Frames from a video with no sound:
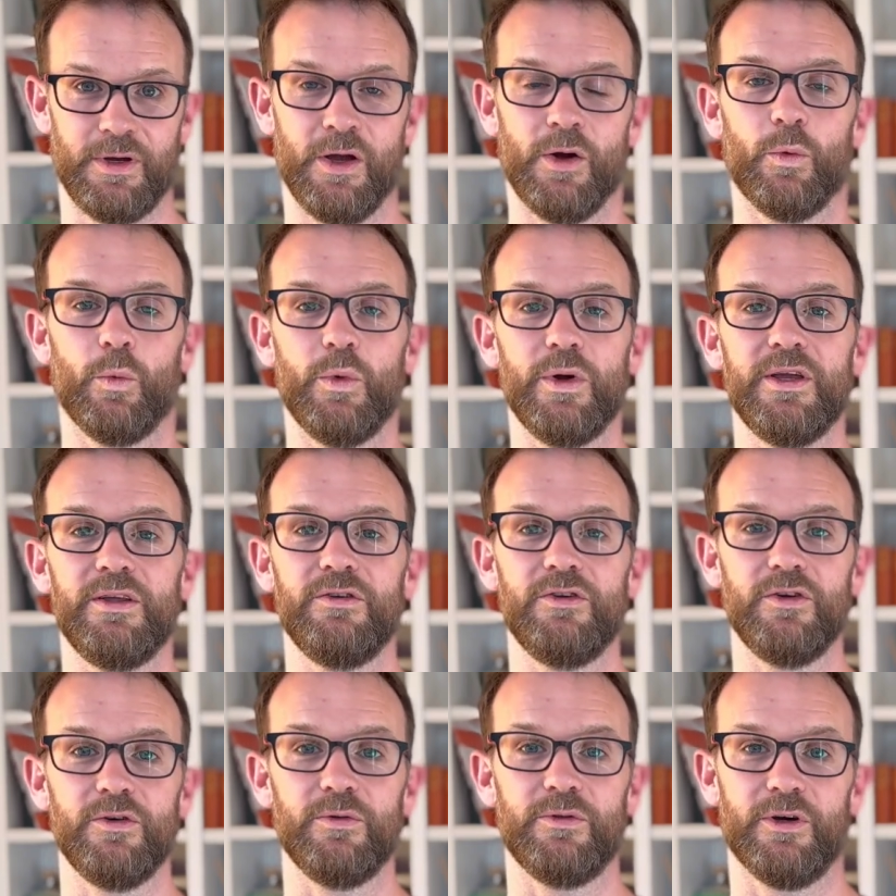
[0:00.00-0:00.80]
We
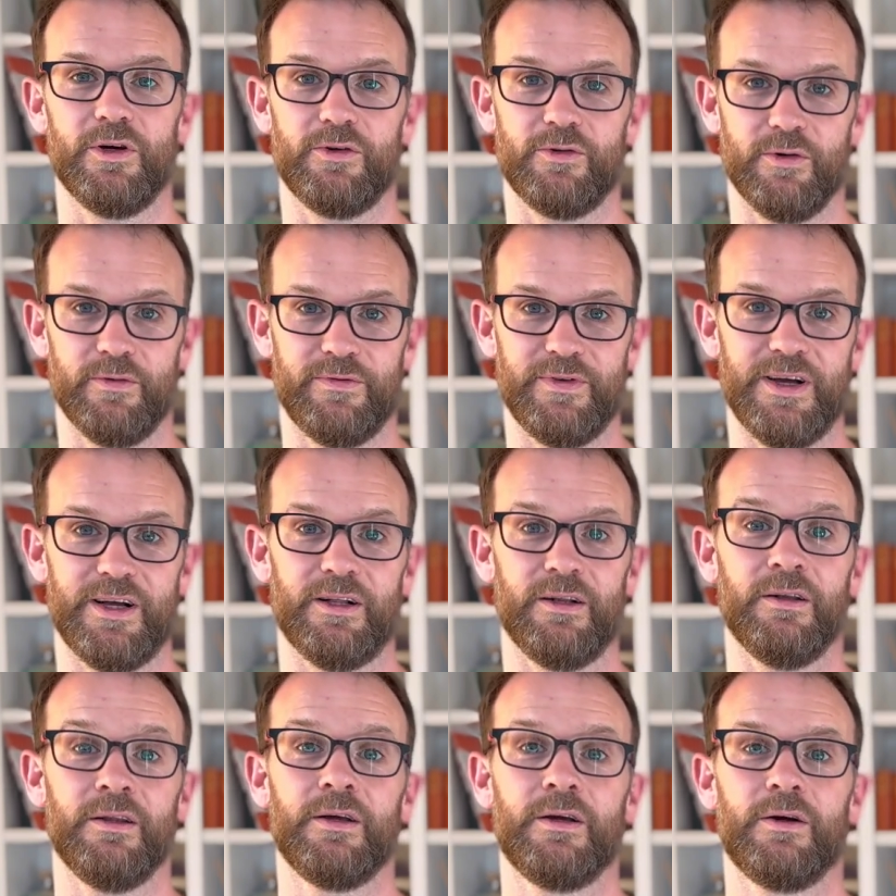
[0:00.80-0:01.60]
knew that
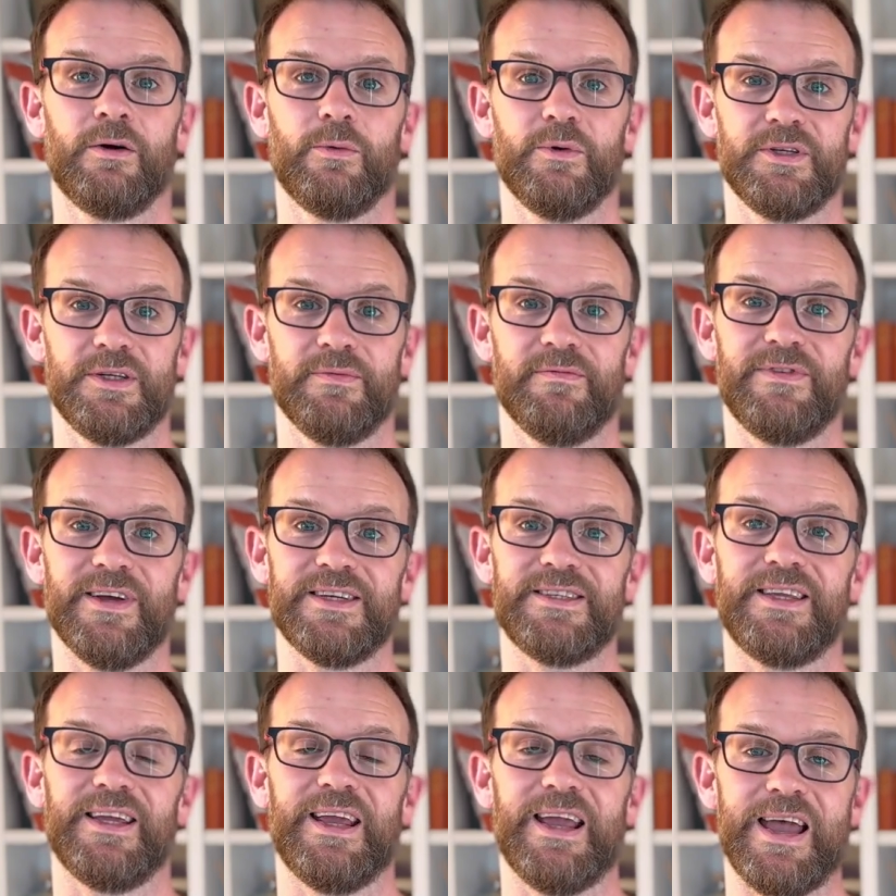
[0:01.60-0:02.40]
Crevel was
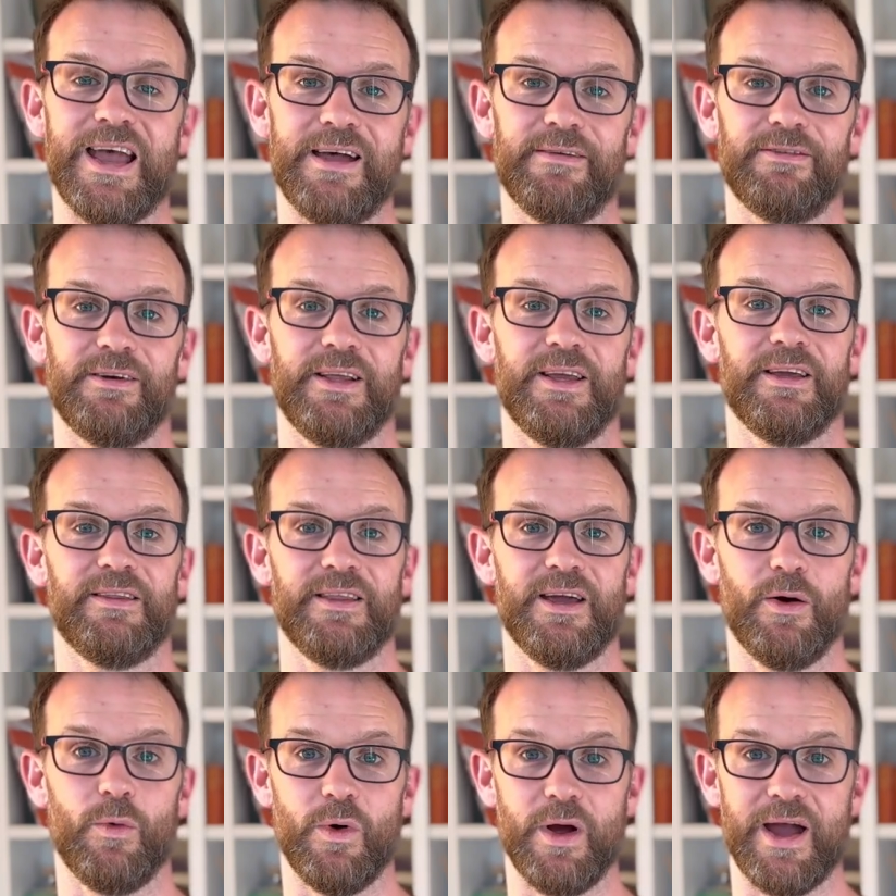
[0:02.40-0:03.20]
investing heavily in
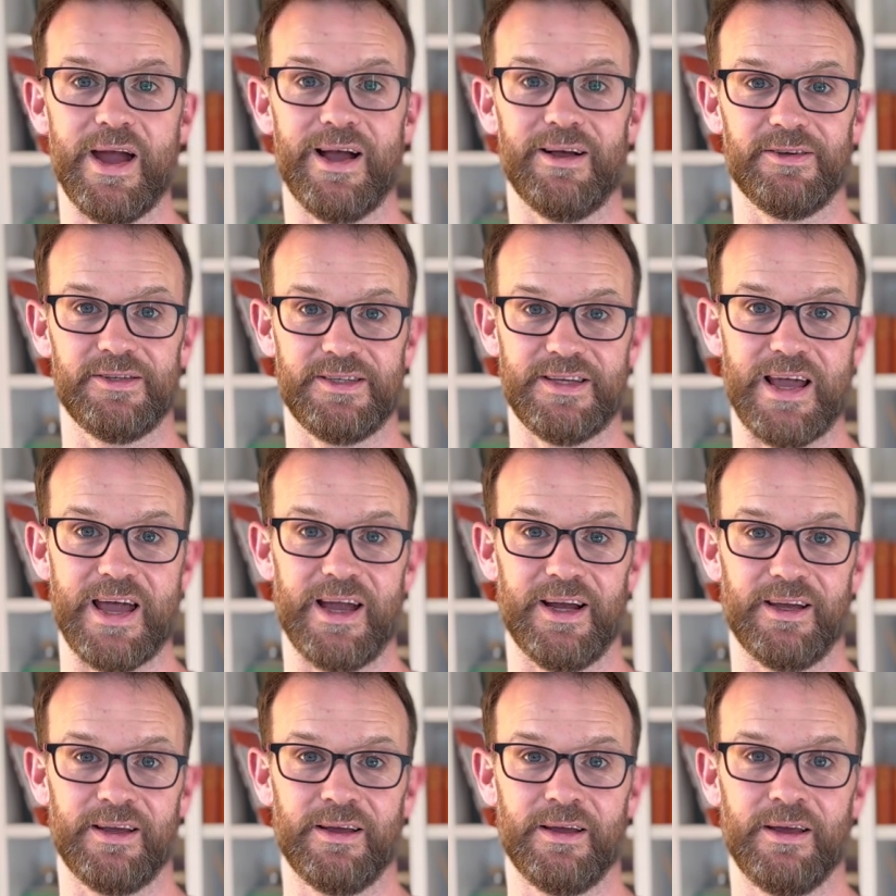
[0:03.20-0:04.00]
their warehouse
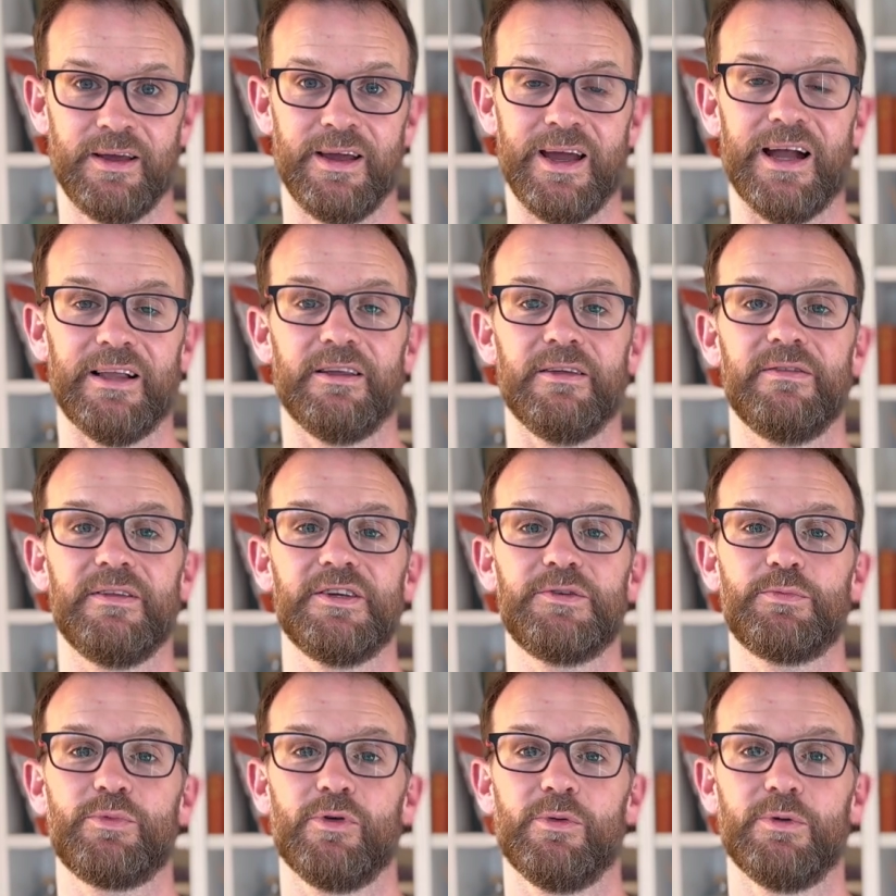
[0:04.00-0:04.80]
tech and that this
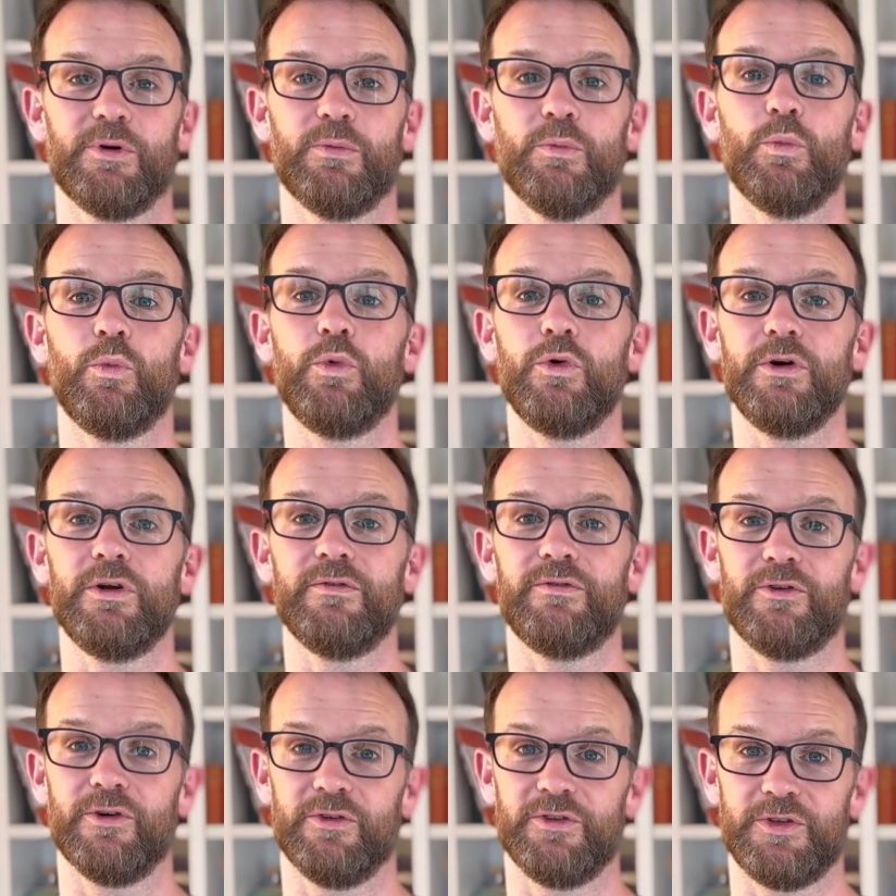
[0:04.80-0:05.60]
problem would have
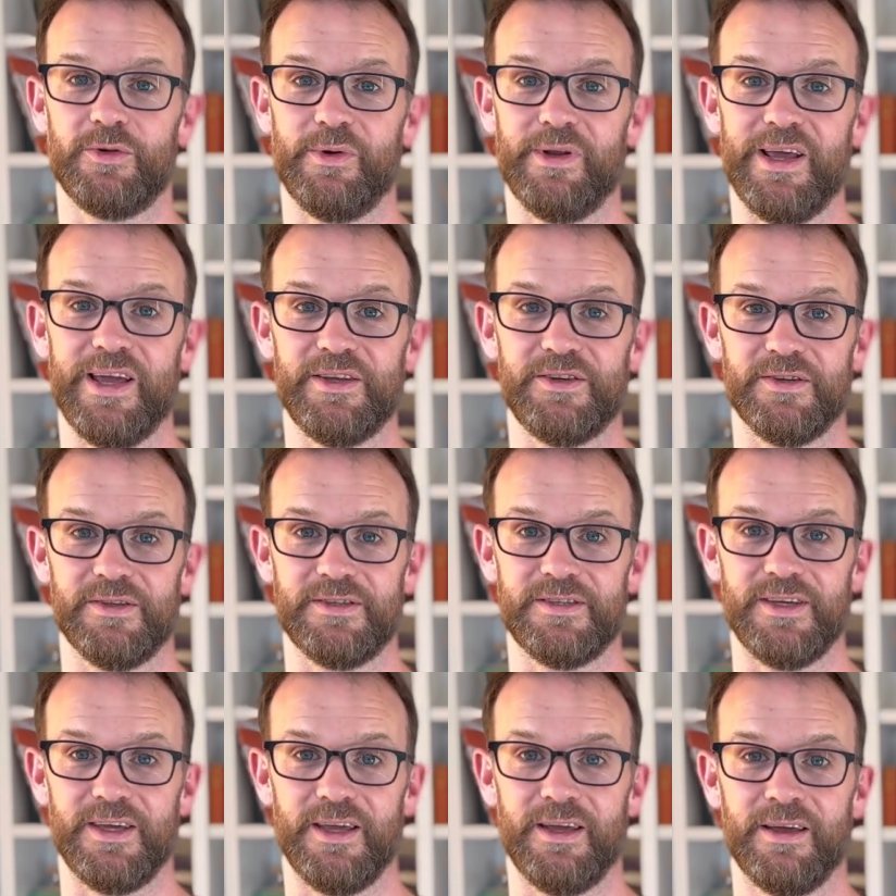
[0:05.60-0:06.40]
gone to an
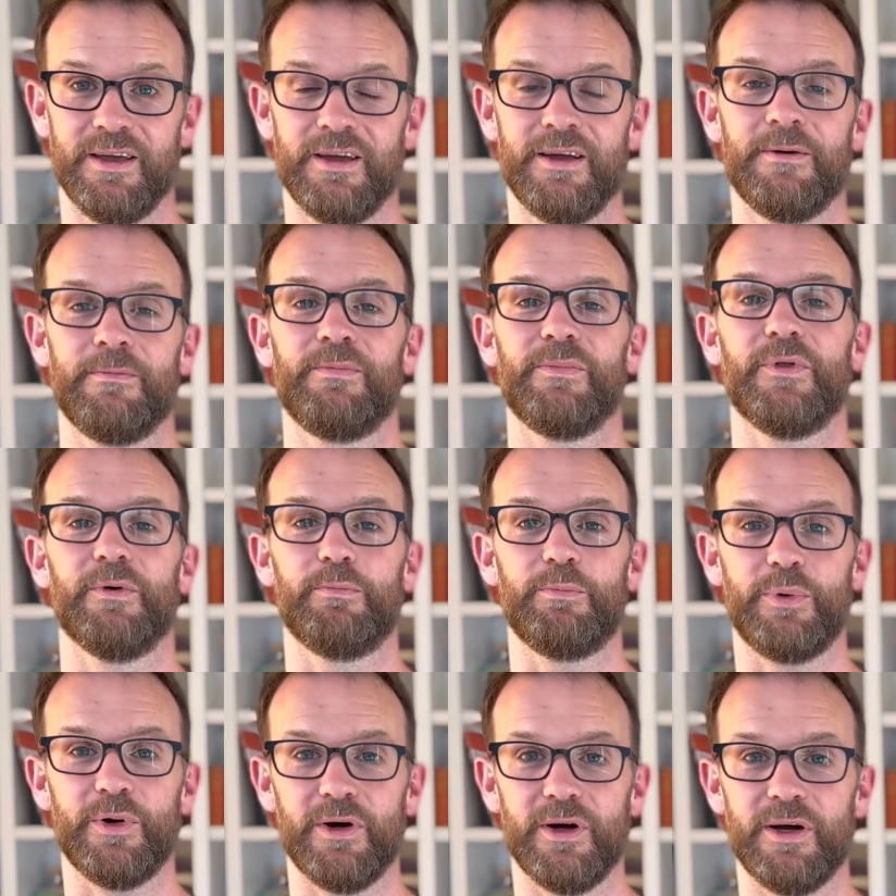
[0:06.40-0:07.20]
agency, the
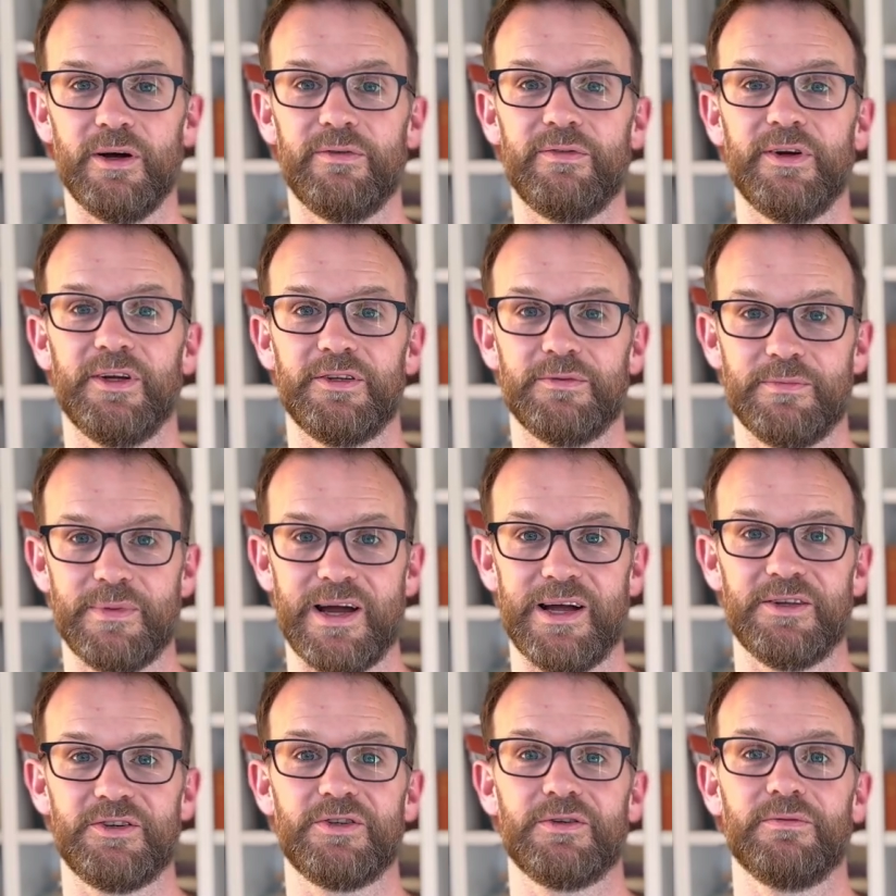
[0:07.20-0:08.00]
perfect
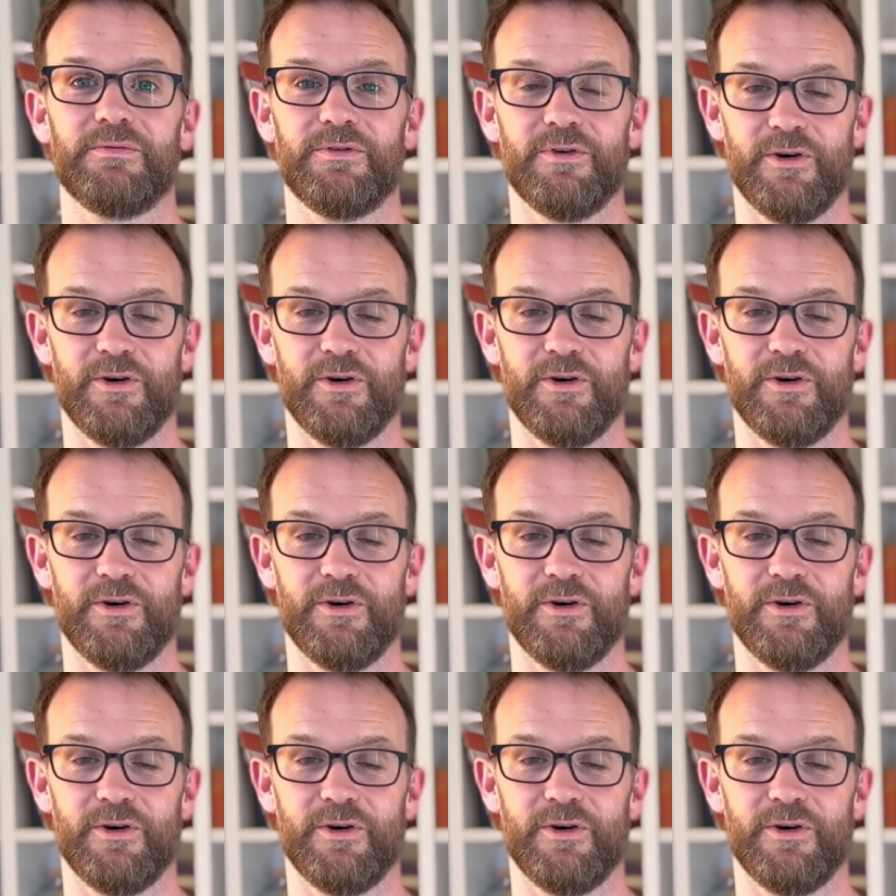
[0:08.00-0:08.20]
match for